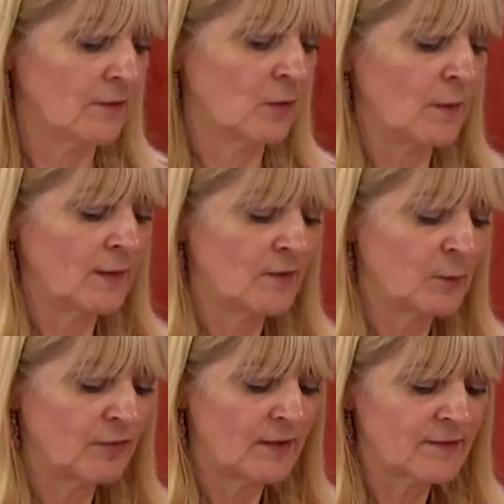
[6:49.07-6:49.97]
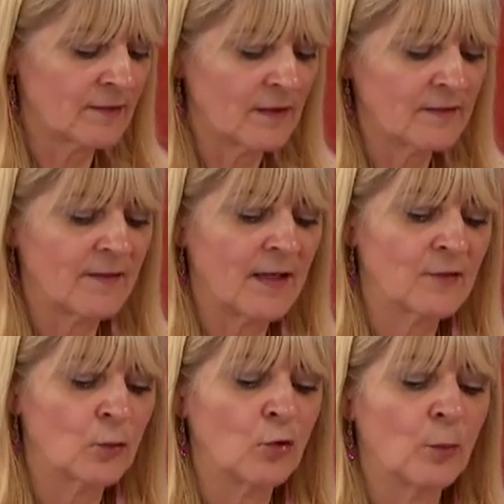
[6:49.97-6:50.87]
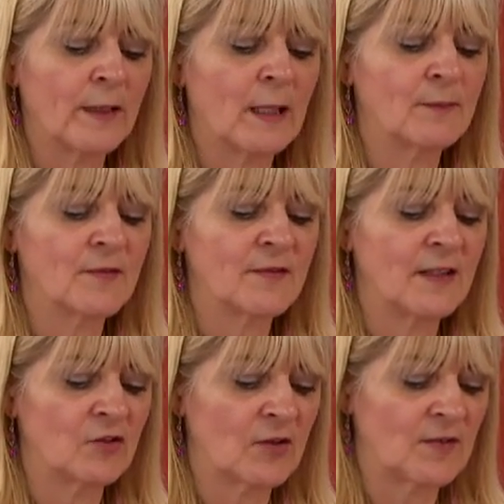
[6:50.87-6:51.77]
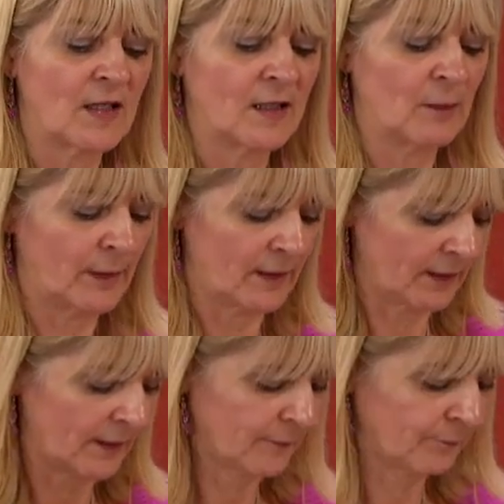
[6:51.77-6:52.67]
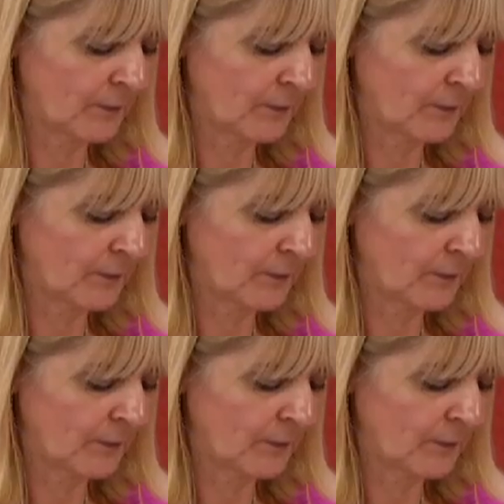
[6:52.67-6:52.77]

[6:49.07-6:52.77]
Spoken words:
So when that's pressed nicely, that's all you'll be able to see, just that little bit there.